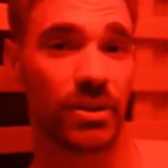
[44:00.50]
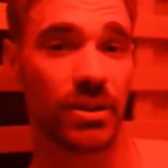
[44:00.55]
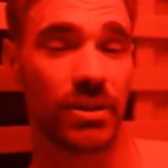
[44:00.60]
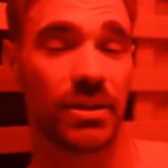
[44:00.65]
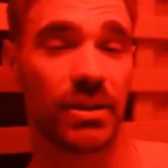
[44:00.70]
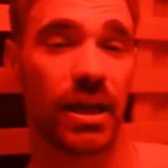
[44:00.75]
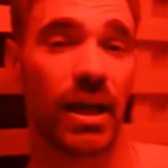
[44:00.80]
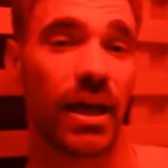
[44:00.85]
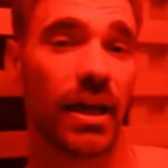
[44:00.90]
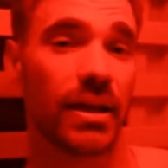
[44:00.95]

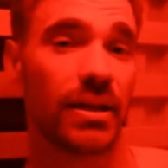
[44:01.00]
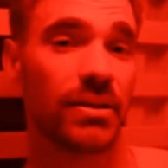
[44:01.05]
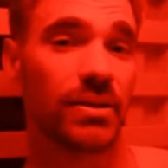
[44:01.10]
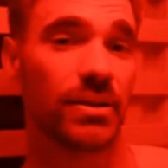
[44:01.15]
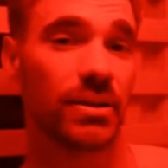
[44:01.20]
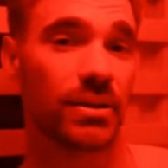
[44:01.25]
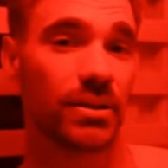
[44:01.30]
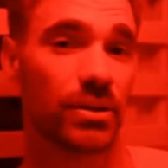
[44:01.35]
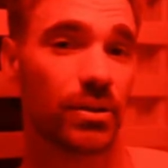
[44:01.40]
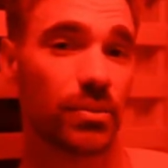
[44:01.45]
designed
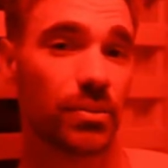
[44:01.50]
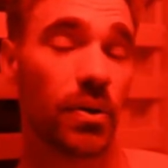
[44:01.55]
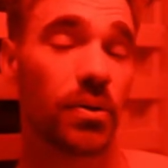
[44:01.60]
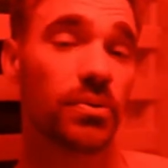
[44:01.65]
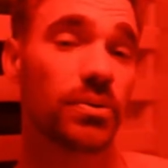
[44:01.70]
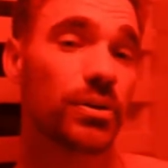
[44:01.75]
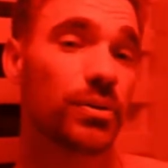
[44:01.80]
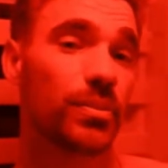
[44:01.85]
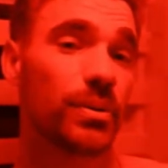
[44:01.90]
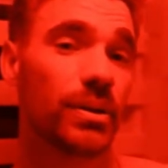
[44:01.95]
and
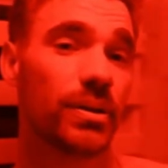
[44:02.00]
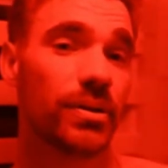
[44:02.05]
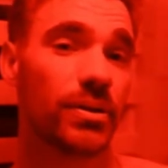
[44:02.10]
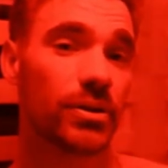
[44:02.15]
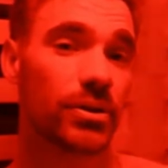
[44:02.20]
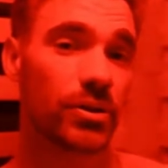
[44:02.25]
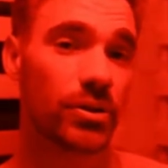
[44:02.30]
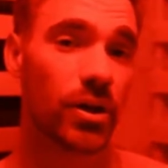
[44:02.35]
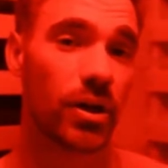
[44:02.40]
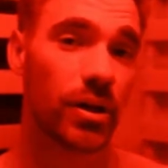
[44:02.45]
supposed to be in the
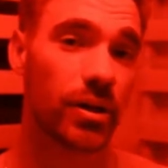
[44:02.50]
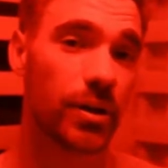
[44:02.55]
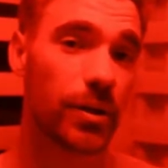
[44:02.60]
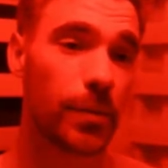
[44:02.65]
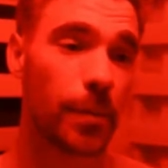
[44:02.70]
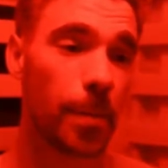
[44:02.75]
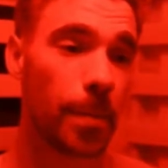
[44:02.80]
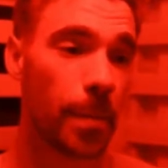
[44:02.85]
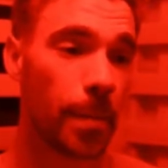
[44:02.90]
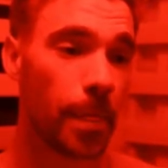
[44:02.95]
sauna,
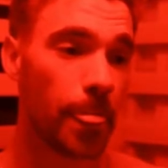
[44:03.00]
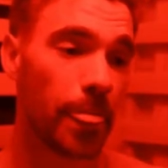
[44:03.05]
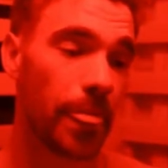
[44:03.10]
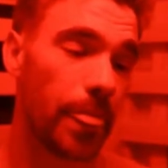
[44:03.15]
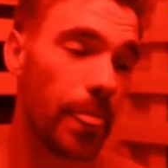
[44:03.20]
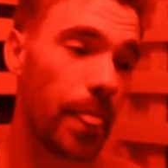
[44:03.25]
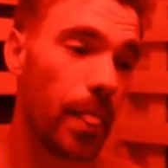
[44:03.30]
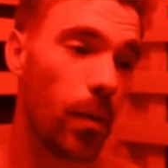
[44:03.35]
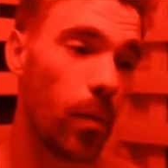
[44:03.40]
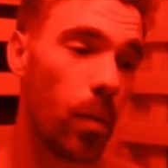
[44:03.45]

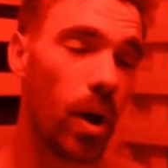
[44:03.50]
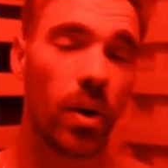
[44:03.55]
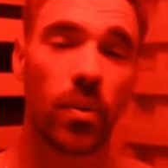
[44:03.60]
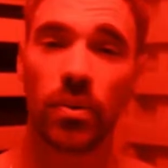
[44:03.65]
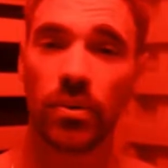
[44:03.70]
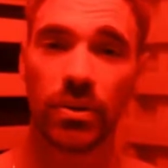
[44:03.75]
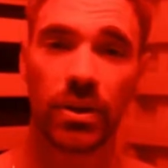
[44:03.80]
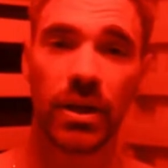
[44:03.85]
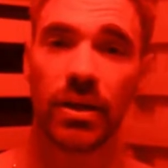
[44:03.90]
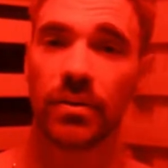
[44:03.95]
why
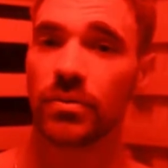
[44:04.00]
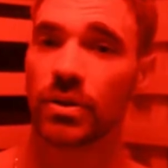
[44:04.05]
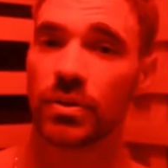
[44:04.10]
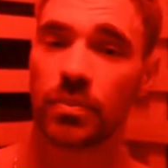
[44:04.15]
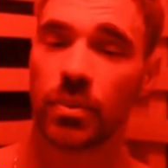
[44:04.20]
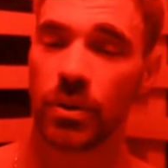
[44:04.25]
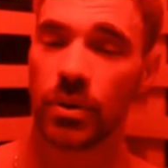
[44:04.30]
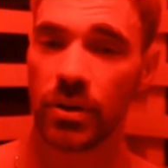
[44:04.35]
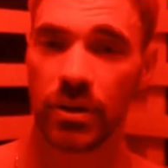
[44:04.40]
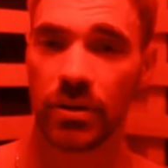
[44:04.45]
wouldn't they have
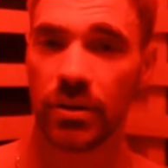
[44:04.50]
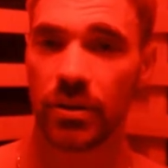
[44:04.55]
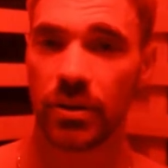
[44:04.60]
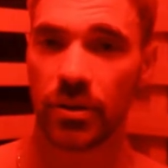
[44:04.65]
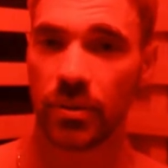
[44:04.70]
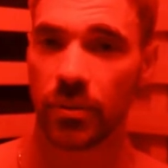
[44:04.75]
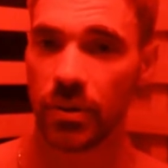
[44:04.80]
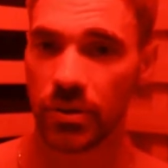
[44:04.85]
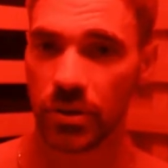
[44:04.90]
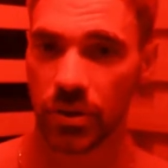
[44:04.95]
just put it in
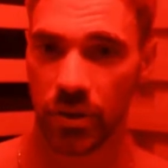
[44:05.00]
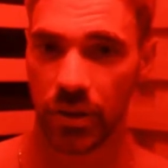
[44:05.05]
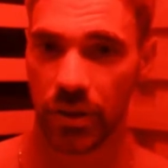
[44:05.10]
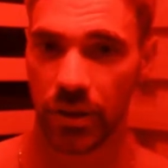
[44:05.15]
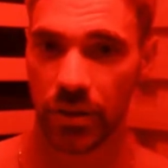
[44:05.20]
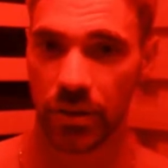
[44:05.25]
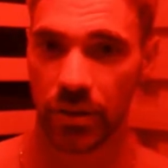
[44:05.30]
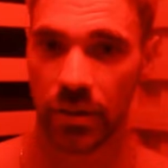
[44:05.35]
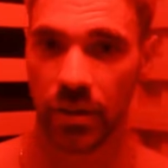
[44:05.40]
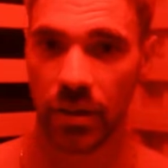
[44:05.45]
there originally?
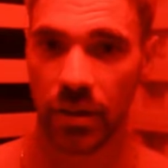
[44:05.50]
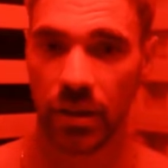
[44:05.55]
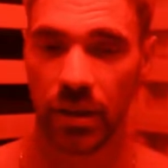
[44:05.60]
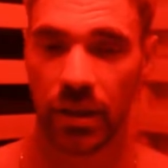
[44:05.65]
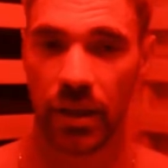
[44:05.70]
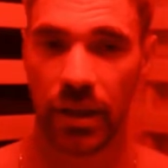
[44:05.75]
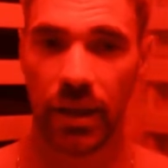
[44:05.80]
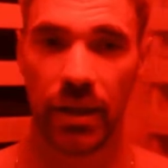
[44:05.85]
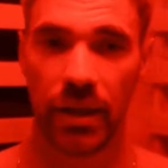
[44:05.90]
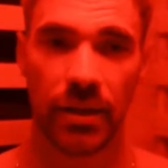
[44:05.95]

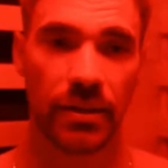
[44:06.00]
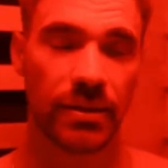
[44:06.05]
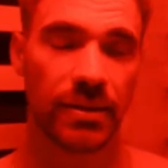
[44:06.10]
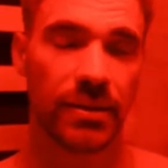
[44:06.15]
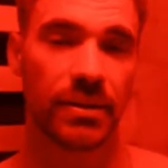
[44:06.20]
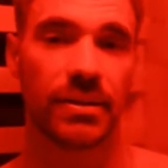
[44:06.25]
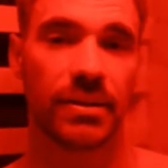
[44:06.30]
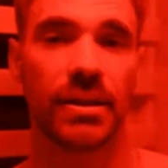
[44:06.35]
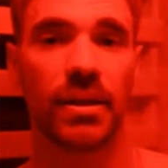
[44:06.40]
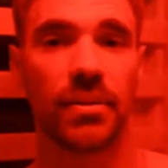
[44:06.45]
And it's
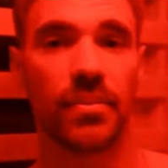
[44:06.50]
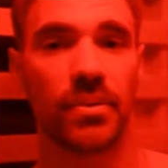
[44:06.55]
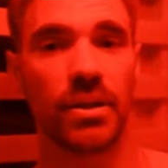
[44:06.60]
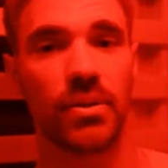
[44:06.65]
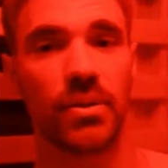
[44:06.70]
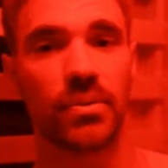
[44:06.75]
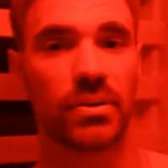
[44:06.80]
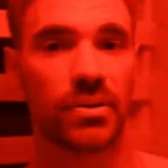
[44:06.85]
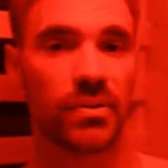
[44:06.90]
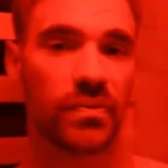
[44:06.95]
the same
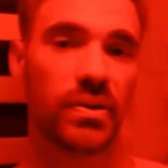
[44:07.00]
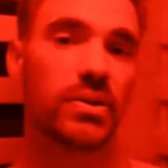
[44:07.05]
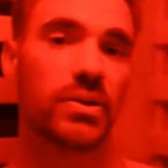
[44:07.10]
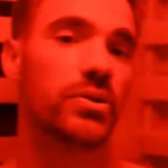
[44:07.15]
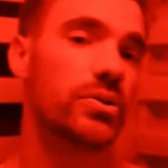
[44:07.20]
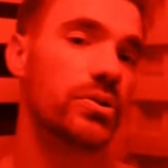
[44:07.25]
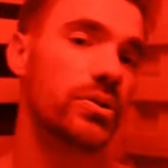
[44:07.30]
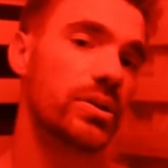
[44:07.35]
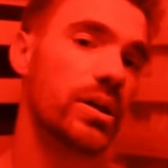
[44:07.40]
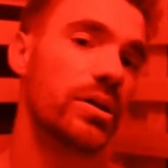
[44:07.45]
thing with the
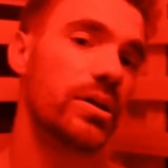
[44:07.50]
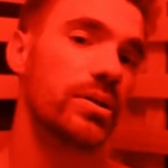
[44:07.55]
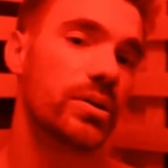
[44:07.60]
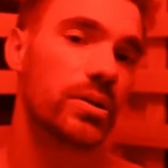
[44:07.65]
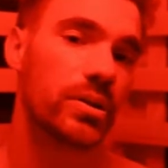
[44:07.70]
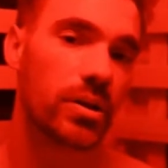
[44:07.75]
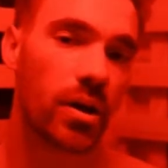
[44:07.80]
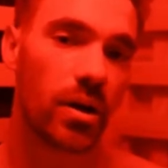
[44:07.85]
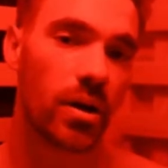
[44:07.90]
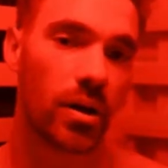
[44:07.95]
features on
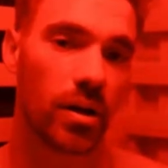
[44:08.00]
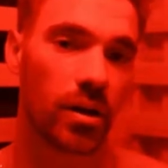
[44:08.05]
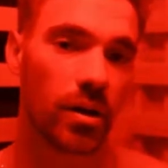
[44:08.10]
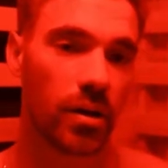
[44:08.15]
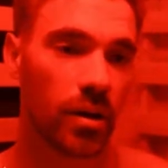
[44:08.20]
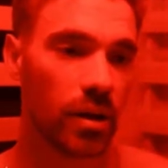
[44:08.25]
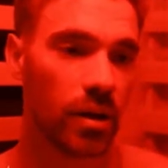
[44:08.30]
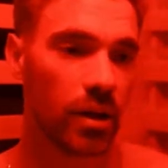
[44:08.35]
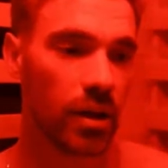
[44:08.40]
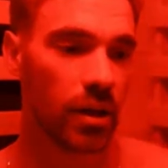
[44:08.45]
your car.
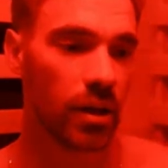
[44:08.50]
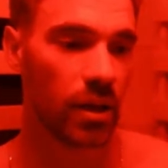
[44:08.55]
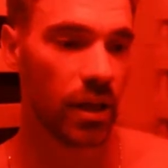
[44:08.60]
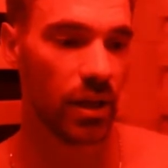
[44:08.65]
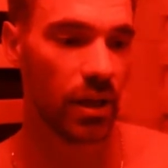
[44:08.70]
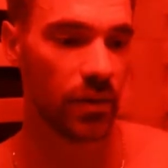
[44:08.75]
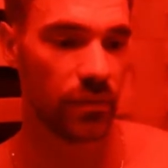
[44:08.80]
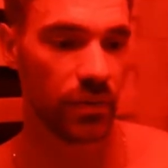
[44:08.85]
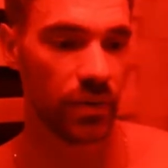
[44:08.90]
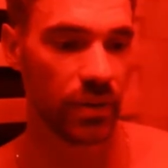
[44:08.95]

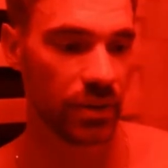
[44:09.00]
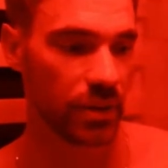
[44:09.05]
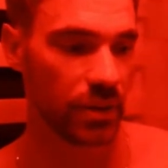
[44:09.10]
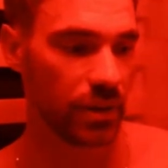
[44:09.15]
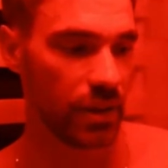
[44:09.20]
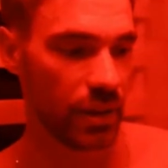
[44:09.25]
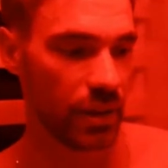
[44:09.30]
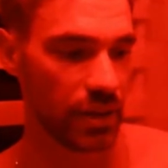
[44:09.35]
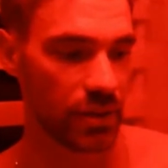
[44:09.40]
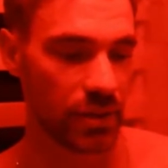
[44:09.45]
If it
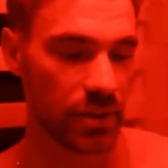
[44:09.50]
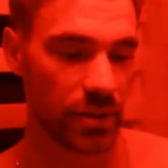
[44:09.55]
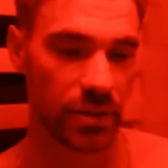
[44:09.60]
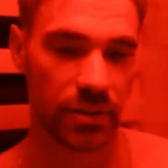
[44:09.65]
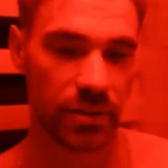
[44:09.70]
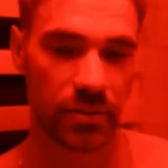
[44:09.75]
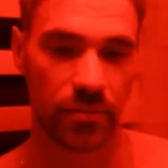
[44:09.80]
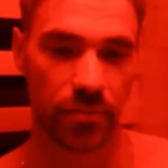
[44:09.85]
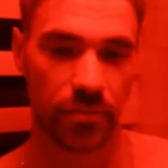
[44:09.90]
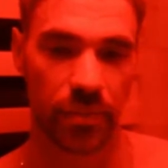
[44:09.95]
isn't
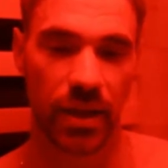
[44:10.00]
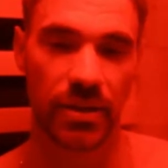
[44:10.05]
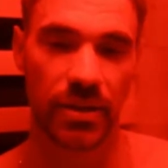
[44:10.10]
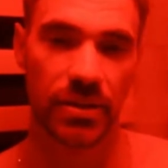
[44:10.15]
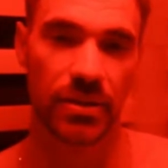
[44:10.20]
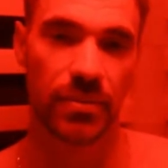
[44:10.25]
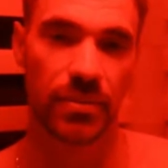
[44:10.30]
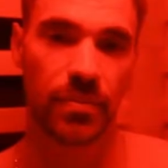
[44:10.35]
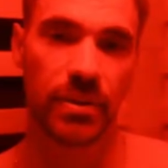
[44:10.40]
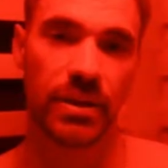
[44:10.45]

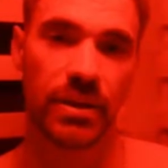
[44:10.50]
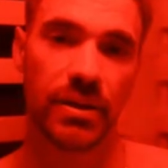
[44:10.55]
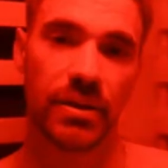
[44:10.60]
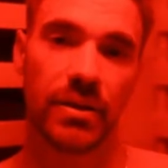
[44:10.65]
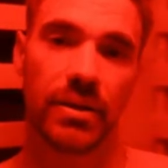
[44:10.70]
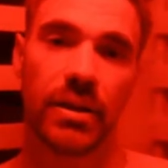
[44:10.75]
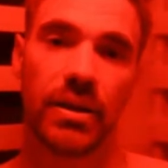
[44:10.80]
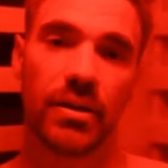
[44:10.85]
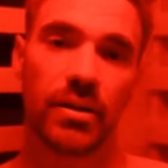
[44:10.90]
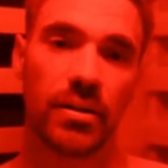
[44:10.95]
meant to be
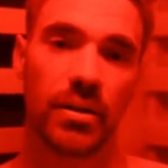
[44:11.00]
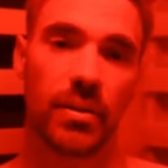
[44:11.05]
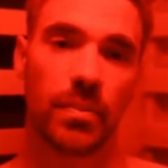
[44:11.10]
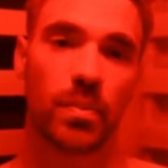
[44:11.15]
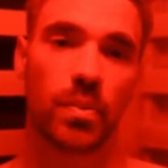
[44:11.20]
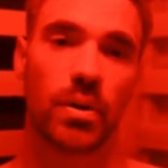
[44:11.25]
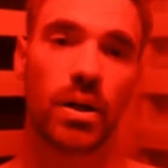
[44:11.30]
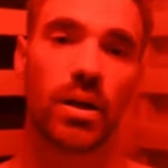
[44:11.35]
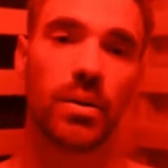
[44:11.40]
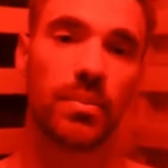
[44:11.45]
in there, it
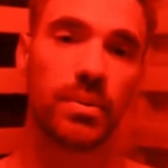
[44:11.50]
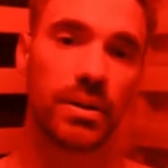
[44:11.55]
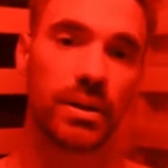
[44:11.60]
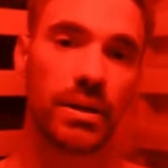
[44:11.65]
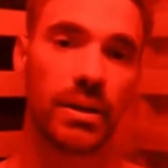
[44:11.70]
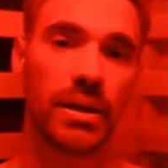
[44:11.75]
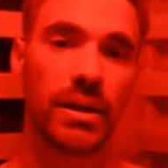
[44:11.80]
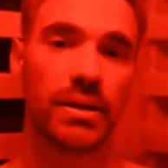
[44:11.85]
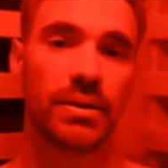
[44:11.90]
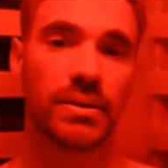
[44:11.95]
probably
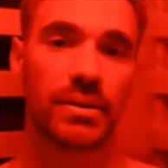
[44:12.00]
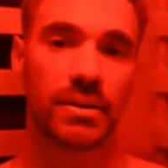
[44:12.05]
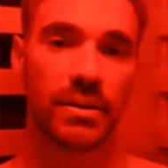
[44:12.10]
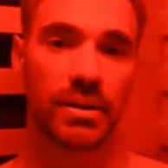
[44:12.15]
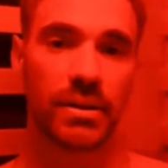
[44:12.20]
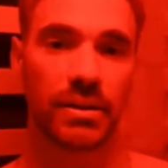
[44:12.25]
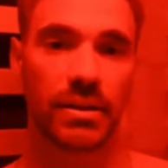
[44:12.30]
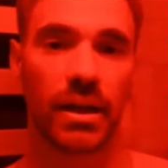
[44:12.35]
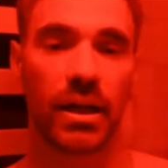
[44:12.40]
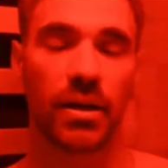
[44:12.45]
isn't
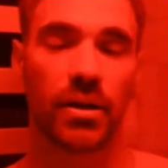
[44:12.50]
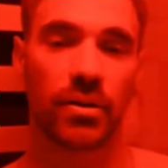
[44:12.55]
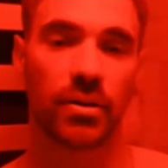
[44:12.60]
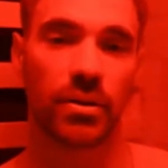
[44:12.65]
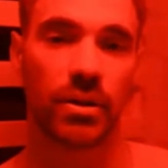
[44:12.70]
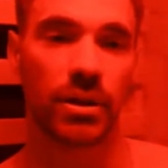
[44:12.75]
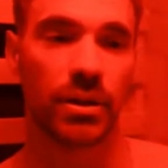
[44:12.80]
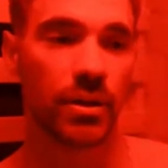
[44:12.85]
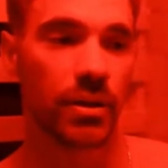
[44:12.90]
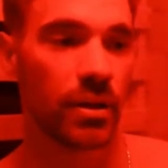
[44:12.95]

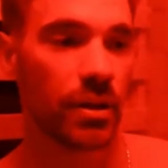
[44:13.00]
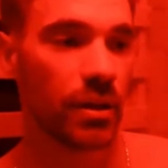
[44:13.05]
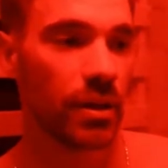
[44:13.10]
entirely